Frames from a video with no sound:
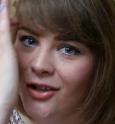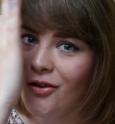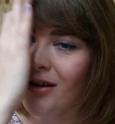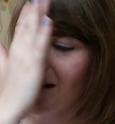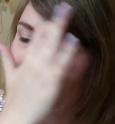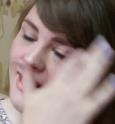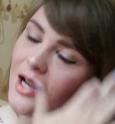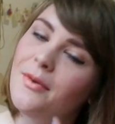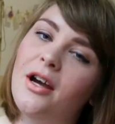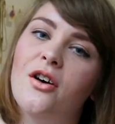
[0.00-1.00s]
During that
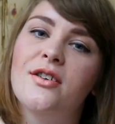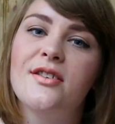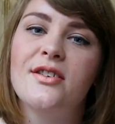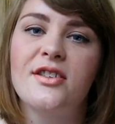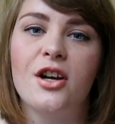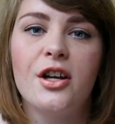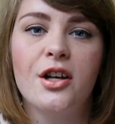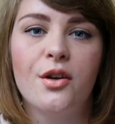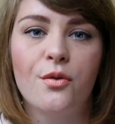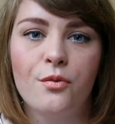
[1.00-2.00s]
time, I also
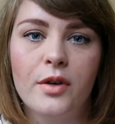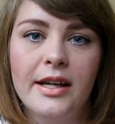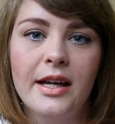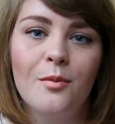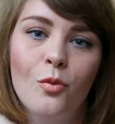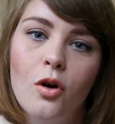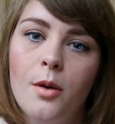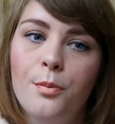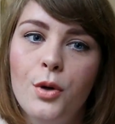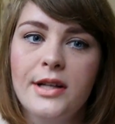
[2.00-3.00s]
started reading more
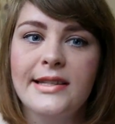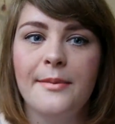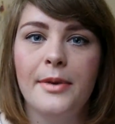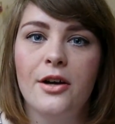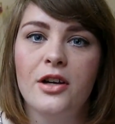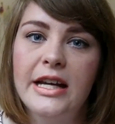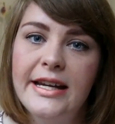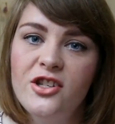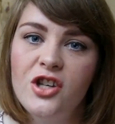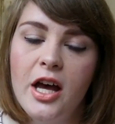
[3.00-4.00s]
books about
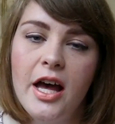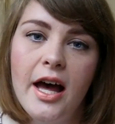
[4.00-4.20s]
Asia.